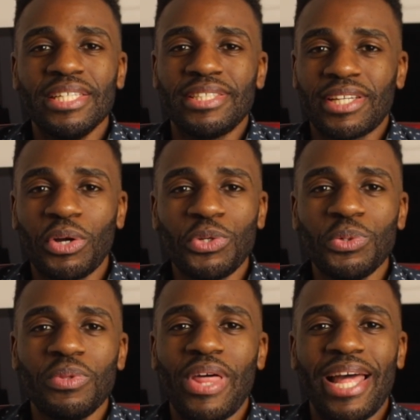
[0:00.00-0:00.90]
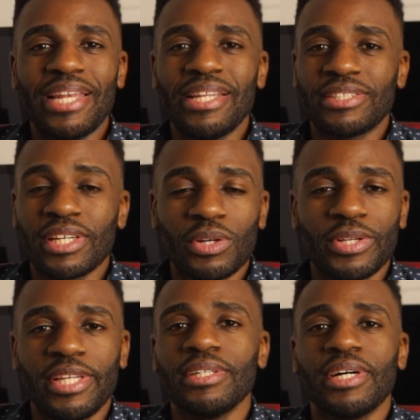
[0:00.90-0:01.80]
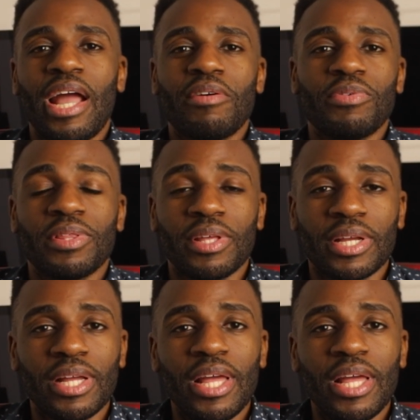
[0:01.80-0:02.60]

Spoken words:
tell you that it's going to heal everything.